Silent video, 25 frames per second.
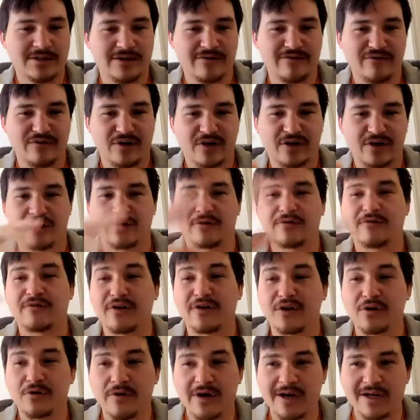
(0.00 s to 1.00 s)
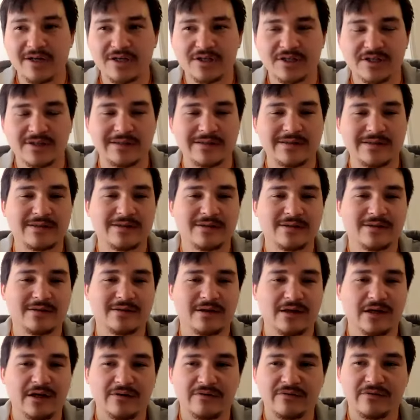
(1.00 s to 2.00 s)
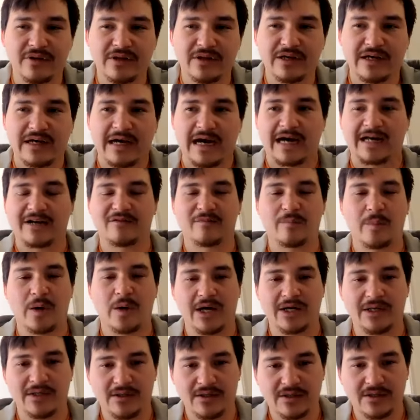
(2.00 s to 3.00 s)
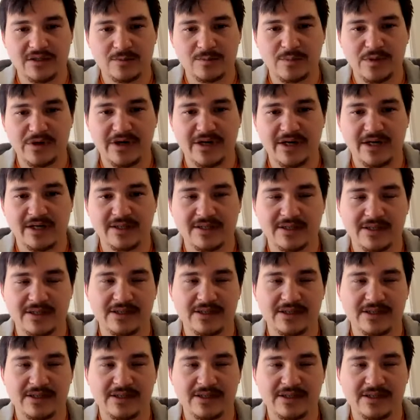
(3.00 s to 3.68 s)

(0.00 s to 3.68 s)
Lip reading: different configurations of the out of body experience.